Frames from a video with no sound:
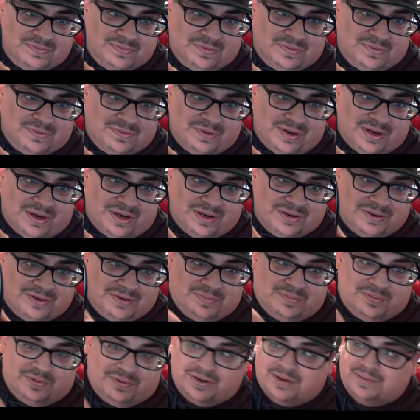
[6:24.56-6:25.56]
Gray under
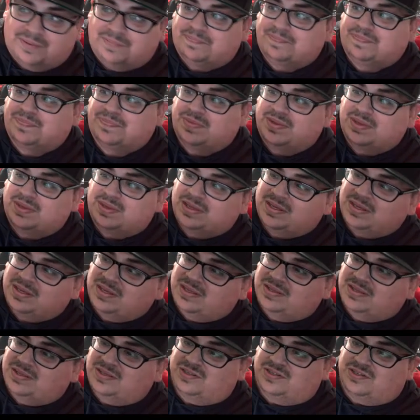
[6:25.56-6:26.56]
brim.
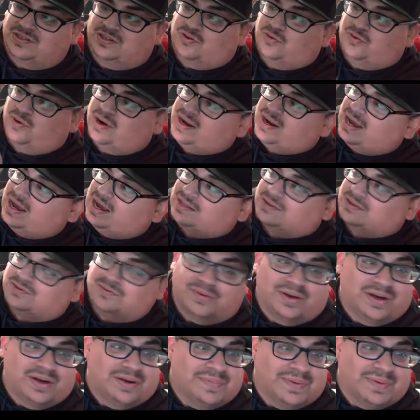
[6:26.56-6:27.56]
This is a great hat to
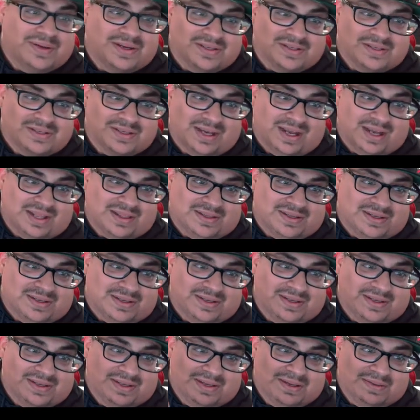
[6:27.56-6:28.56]
wear because you got
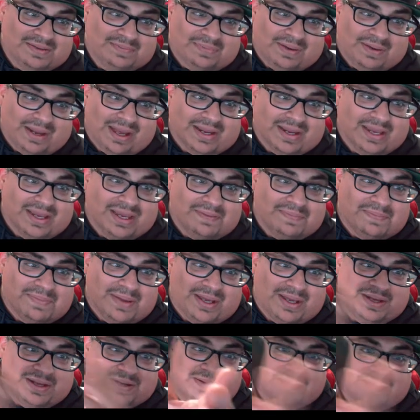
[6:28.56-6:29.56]
the black
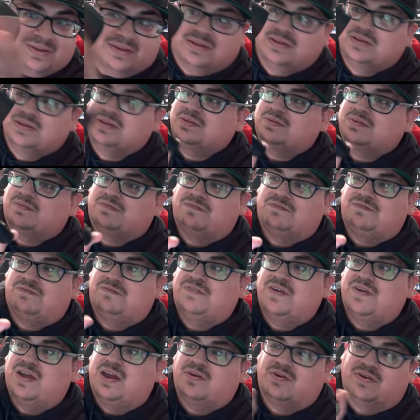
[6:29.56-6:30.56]
headband.
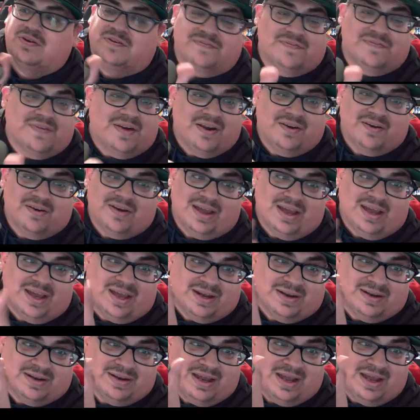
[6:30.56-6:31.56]
Very fire
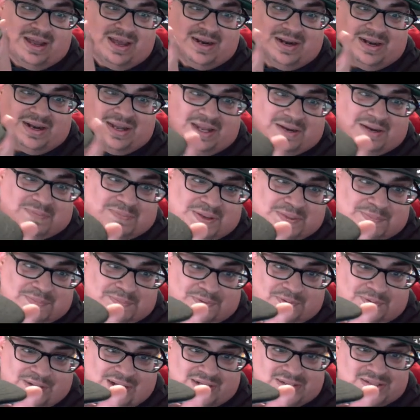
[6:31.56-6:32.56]
hat. I had a lot of
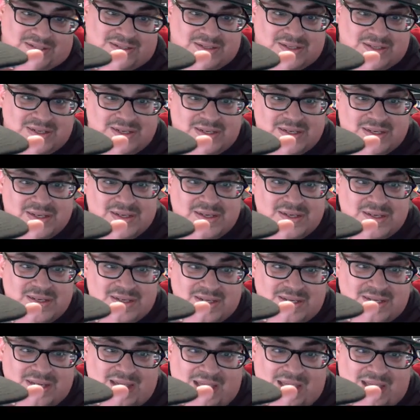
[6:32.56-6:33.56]
people actually
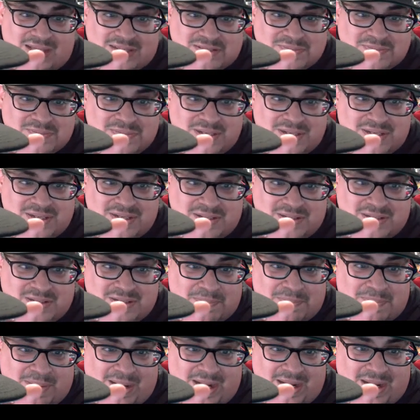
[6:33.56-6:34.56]
ask me to
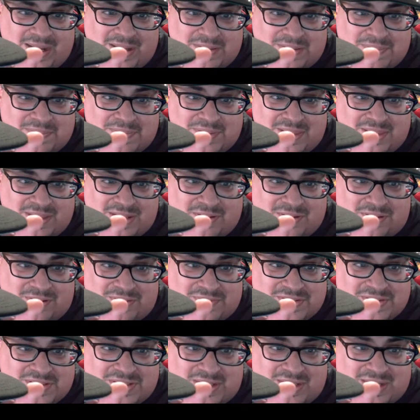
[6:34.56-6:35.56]
buy it, but then all
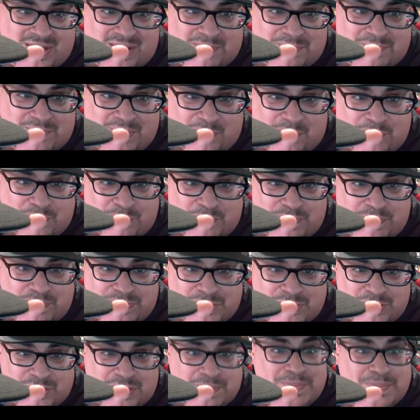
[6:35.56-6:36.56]
of a sudden I
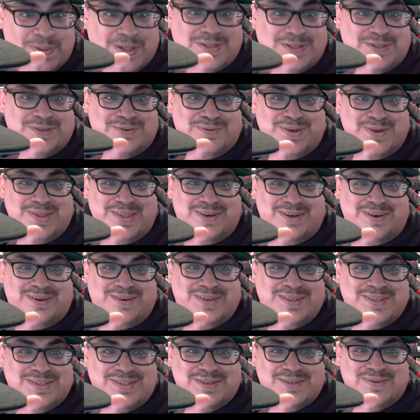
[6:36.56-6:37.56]
took a picture with it on
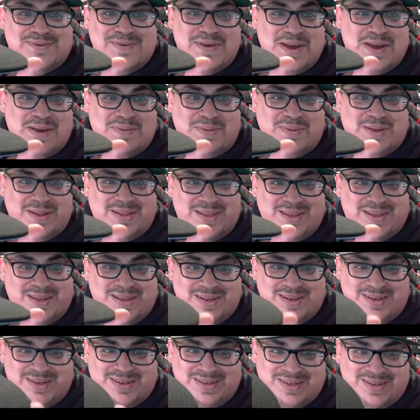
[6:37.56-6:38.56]
Instagram, and
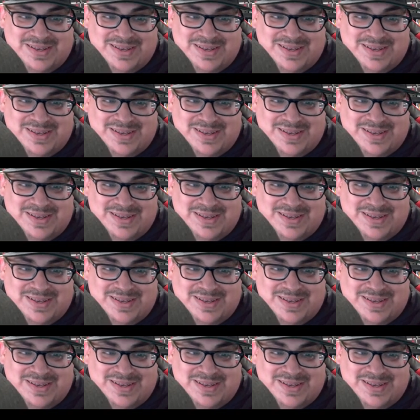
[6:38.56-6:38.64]
then